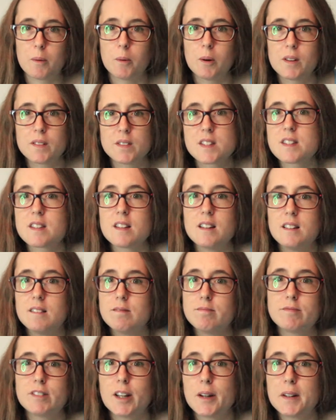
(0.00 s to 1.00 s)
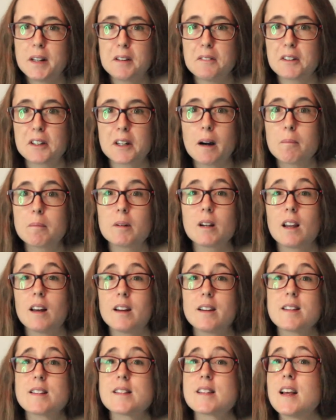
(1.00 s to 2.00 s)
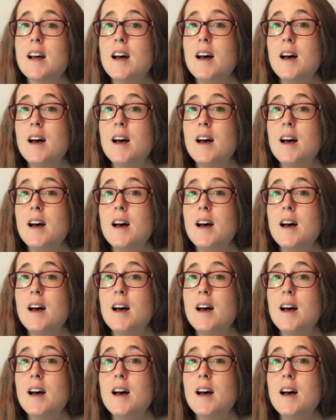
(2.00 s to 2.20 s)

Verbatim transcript: ones that don't even come close.